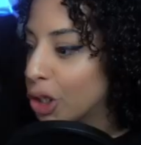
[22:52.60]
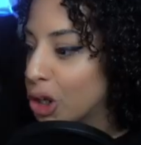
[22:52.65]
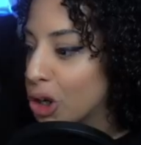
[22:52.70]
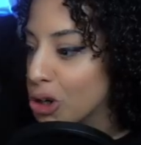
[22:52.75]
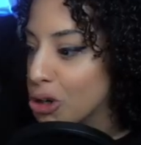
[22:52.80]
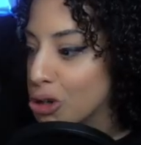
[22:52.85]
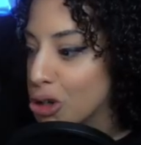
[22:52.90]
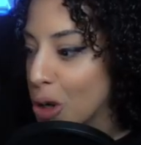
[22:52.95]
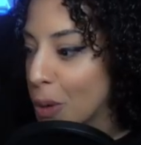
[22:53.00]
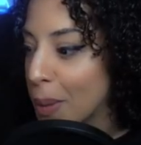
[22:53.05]
You're
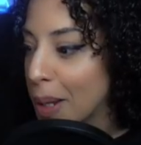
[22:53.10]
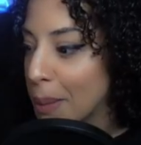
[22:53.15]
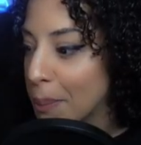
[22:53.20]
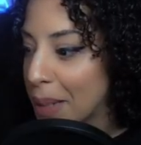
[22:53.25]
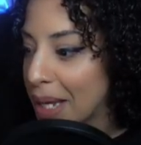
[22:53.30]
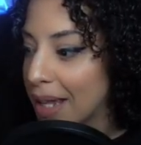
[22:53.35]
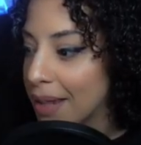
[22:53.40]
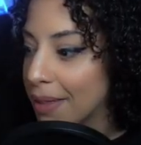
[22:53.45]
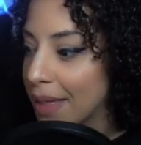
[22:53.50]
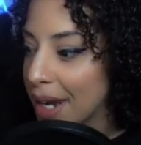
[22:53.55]
showing
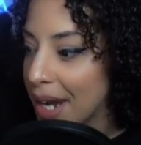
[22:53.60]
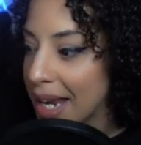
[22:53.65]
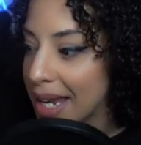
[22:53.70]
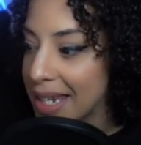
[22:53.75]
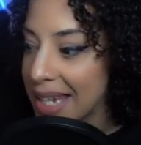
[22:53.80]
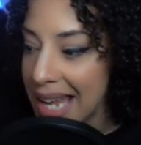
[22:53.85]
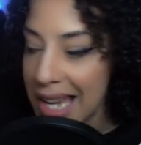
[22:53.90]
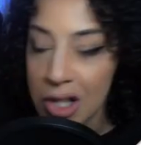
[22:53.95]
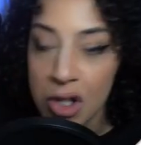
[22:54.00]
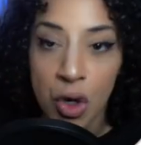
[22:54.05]
me that I can
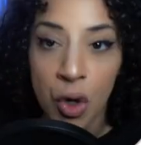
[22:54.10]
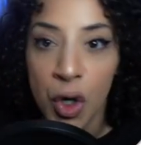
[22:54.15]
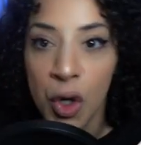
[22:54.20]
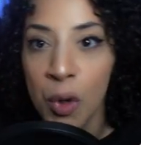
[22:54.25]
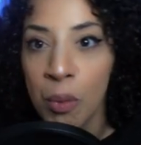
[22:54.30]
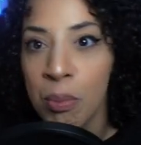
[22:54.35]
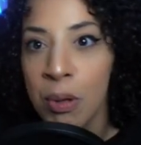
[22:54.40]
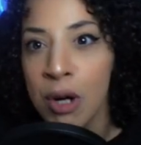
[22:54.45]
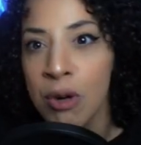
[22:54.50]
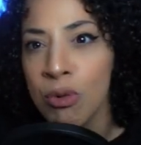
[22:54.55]
enter a
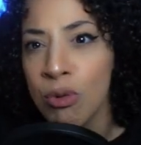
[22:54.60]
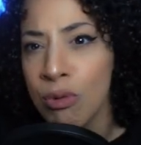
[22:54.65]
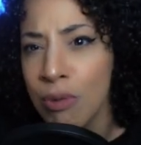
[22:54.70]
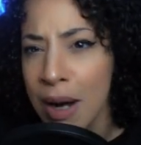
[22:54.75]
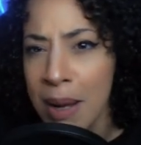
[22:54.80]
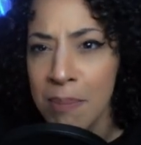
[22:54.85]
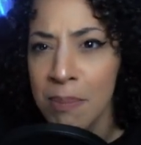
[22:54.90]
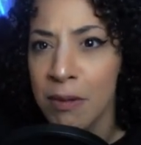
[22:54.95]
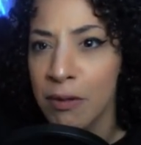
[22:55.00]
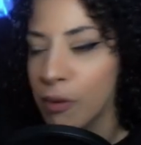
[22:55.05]
coupon
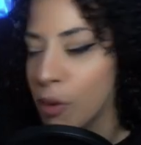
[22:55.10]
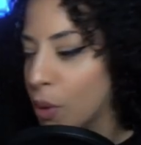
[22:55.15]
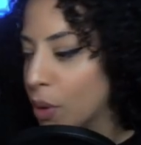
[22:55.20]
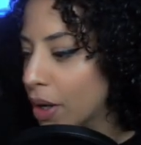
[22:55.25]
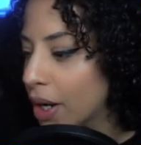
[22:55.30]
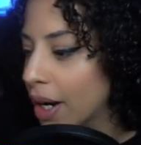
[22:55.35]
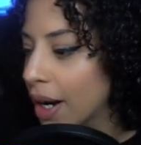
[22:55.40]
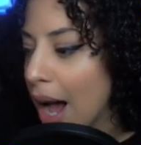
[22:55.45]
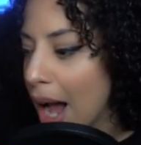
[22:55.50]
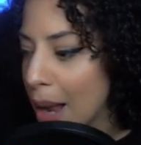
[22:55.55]
right
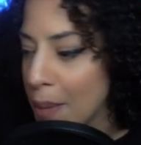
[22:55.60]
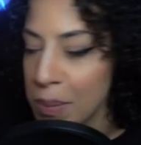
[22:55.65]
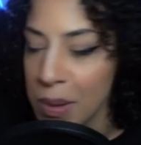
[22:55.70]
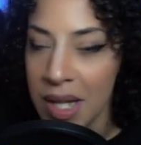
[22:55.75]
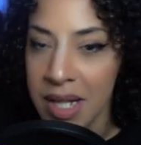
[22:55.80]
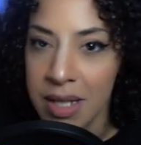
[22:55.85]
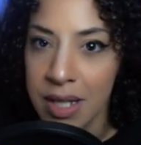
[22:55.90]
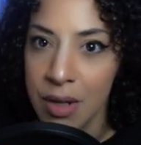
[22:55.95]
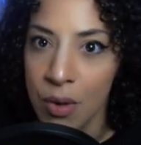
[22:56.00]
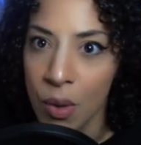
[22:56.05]
before I
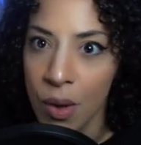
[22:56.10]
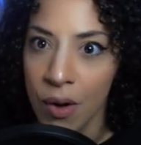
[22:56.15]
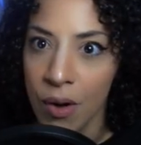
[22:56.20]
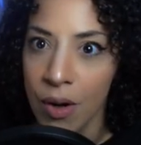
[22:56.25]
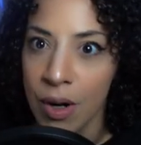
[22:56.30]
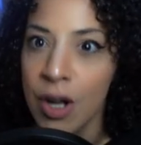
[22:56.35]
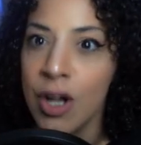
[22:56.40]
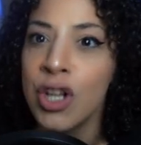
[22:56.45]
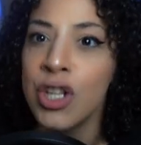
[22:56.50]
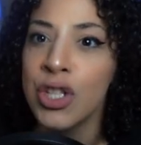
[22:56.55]
place an order.
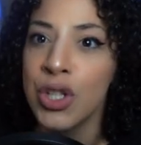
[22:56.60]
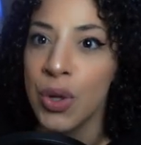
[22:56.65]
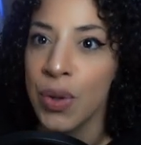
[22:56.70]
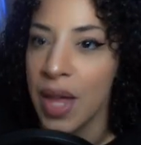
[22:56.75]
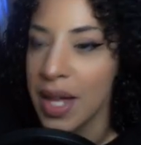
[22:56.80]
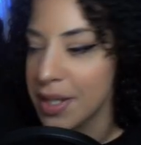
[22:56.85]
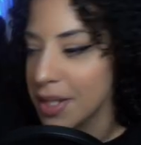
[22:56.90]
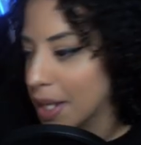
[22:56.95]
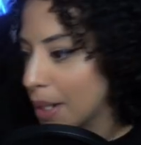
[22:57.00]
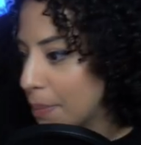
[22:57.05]
So
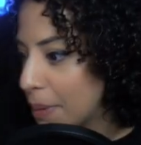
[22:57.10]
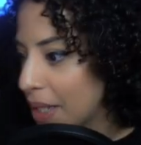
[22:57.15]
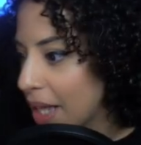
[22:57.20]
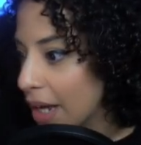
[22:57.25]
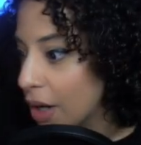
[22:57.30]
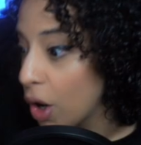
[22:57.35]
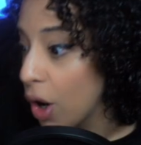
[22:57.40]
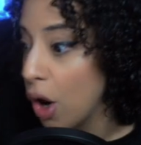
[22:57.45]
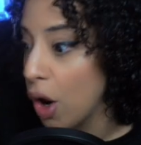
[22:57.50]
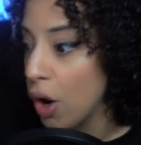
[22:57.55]
that's gonna be
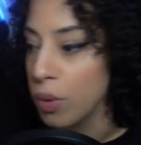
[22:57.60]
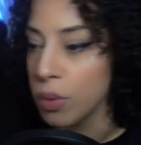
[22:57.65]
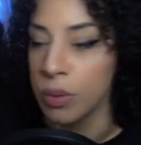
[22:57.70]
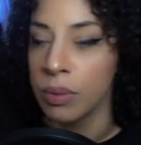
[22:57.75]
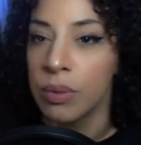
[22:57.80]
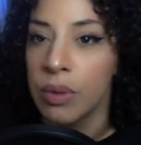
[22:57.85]
like, oh,